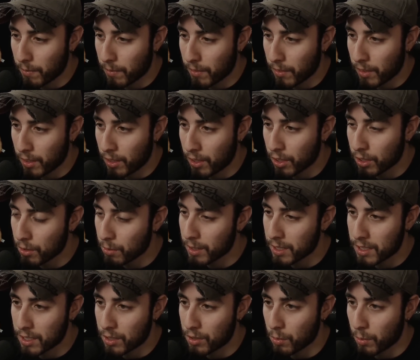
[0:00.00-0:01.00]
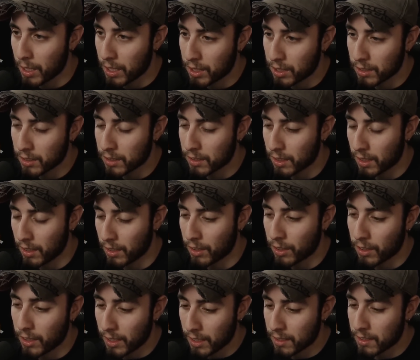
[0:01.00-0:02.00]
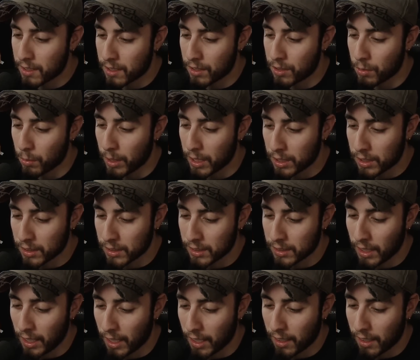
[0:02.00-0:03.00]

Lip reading: you're doing situations and you're in situations that